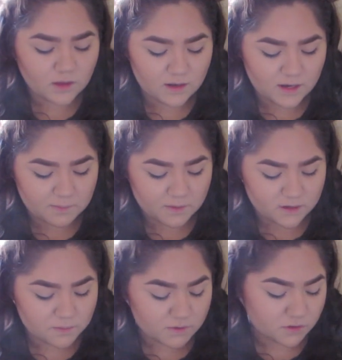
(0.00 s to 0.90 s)
and I'm
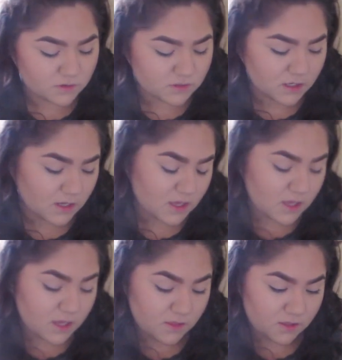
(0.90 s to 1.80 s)
going to be using
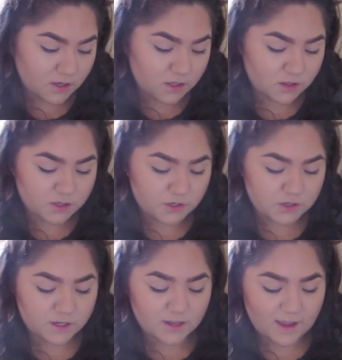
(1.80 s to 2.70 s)
the
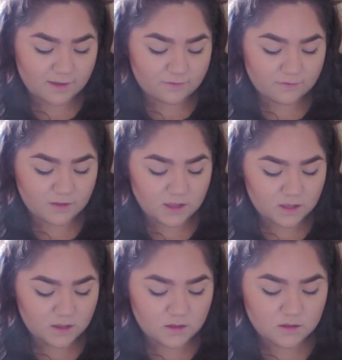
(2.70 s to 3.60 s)
color
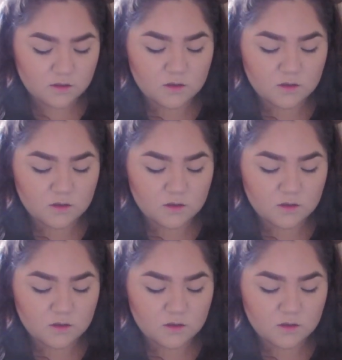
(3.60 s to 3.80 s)
Cafe,